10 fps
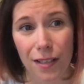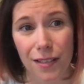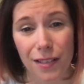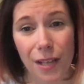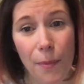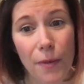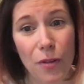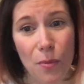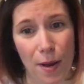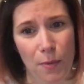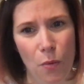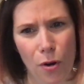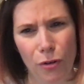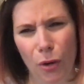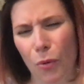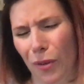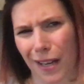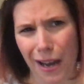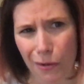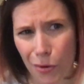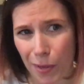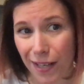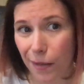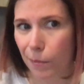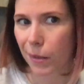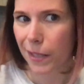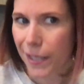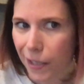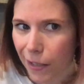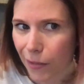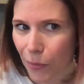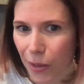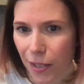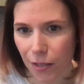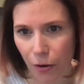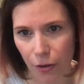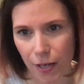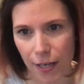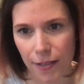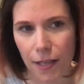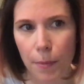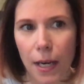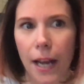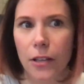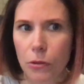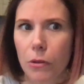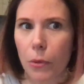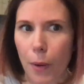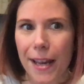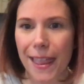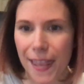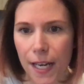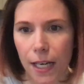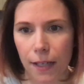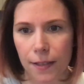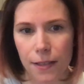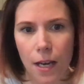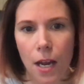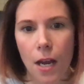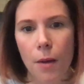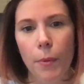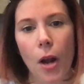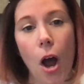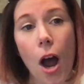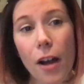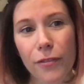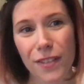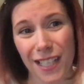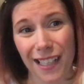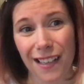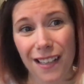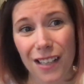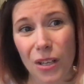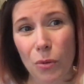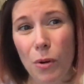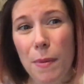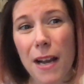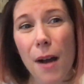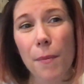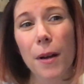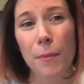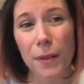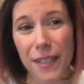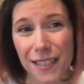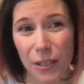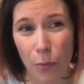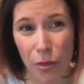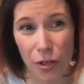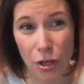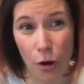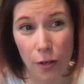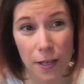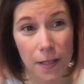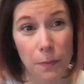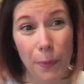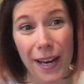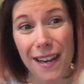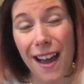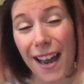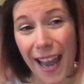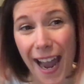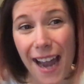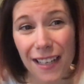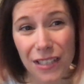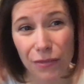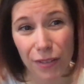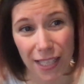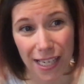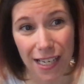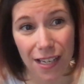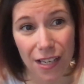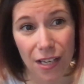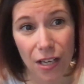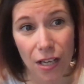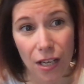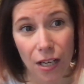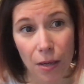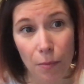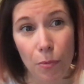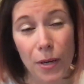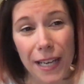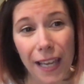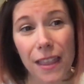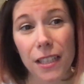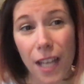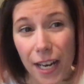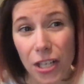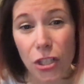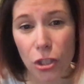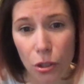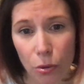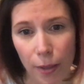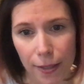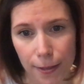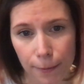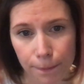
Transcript: some of you might be wondering, well, how are we complicit with the darkness? I mean, I do the right things. But often we become complicit with the darkness by not actively bringing the light to it.